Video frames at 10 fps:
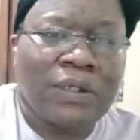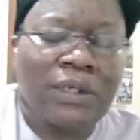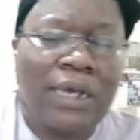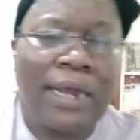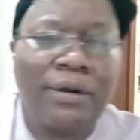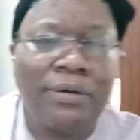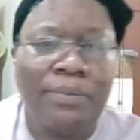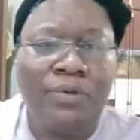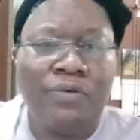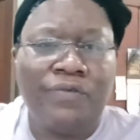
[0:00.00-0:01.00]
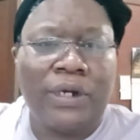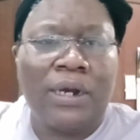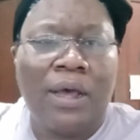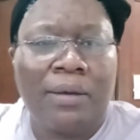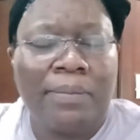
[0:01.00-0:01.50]
got up to move and
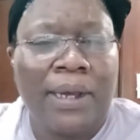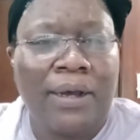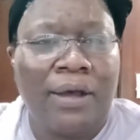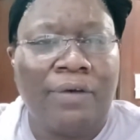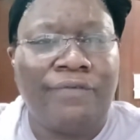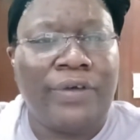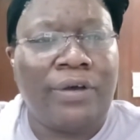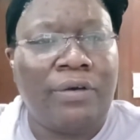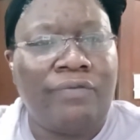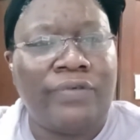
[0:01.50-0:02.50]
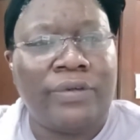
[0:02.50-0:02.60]
knock my coffee off.